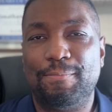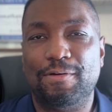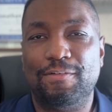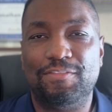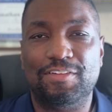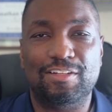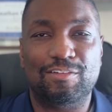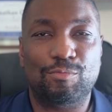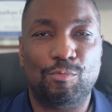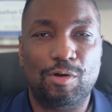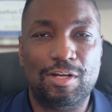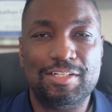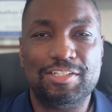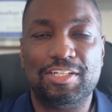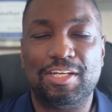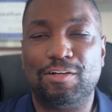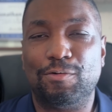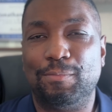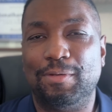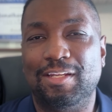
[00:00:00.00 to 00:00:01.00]
of this one
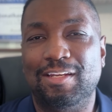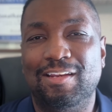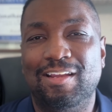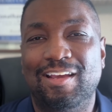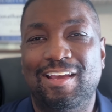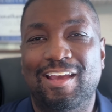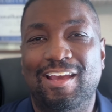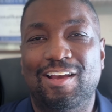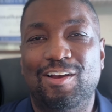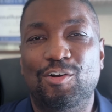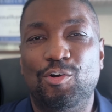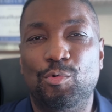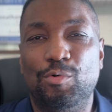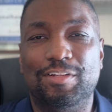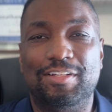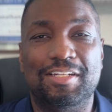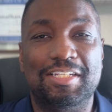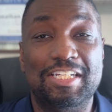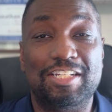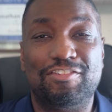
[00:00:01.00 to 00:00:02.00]
gentleman who
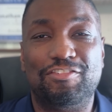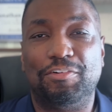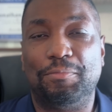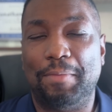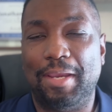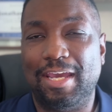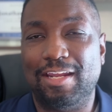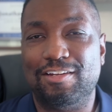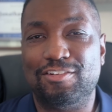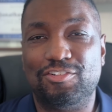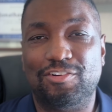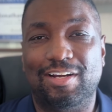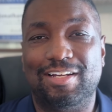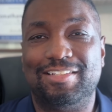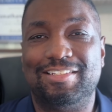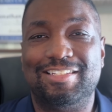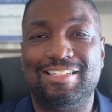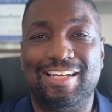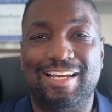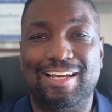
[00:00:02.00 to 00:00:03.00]
was a district manager at
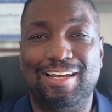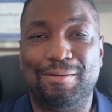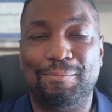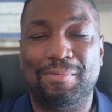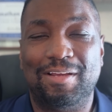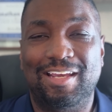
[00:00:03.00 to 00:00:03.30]
the time.